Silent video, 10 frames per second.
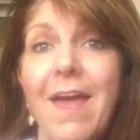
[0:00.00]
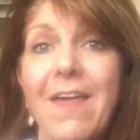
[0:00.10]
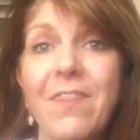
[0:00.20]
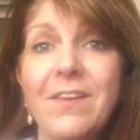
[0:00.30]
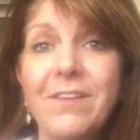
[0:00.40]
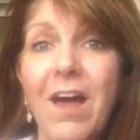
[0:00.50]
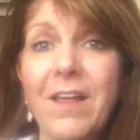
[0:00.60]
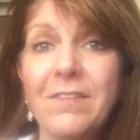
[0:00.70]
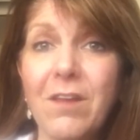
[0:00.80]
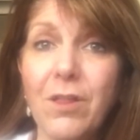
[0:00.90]
and the
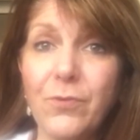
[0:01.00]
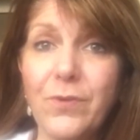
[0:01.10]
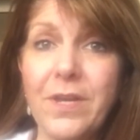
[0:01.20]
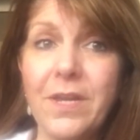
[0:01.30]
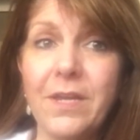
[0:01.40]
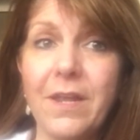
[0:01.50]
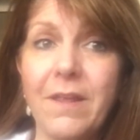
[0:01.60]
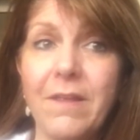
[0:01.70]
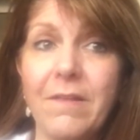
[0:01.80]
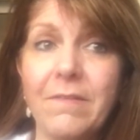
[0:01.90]
diastolic reading
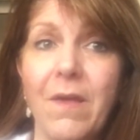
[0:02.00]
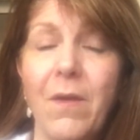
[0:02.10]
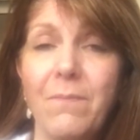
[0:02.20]
is